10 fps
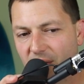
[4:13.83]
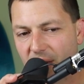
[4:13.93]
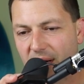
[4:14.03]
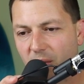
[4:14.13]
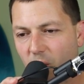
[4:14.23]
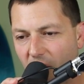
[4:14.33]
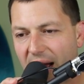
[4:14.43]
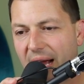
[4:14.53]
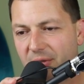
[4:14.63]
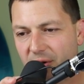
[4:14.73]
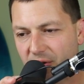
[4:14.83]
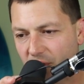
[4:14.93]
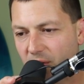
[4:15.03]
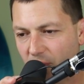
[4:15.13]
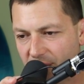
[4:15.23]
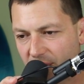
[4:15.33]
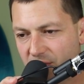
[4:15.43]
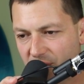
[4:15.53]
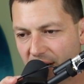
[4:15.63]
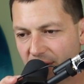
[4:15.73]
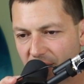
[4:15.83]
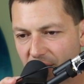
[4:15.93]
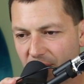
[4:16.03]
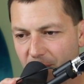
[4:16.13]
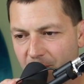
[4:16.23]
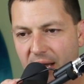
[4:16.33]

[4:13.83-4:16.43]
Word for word: around why they're doing what they're trying to do,